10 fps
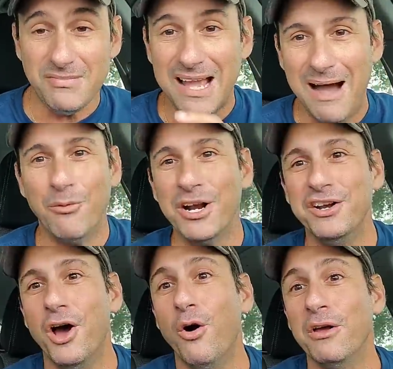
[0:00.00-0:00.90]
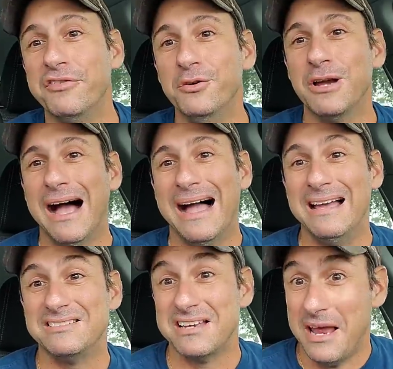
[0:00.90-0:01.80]
I want to know if you
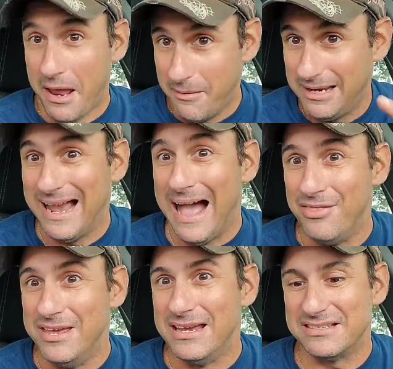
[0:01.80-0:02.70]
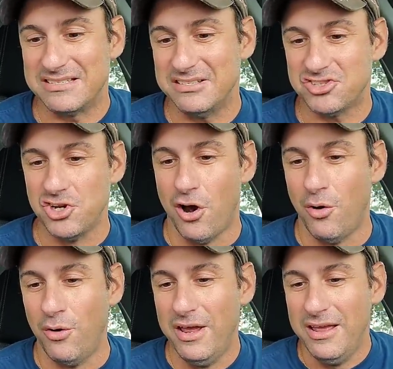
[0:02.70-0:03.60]
guys got this.
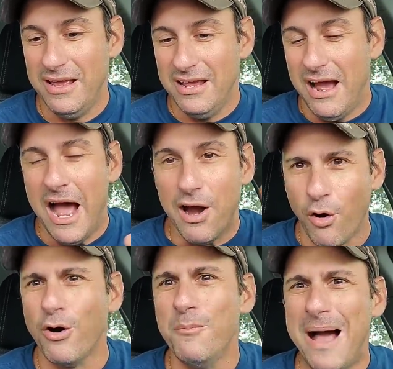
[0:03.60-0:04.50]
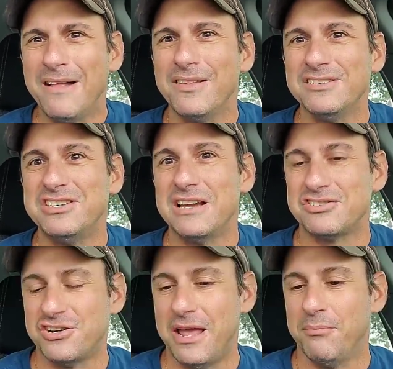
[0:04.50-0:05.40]
So I heard about this
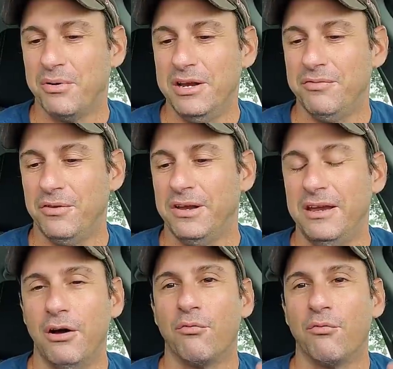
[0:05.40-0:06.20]
yesterday briefly.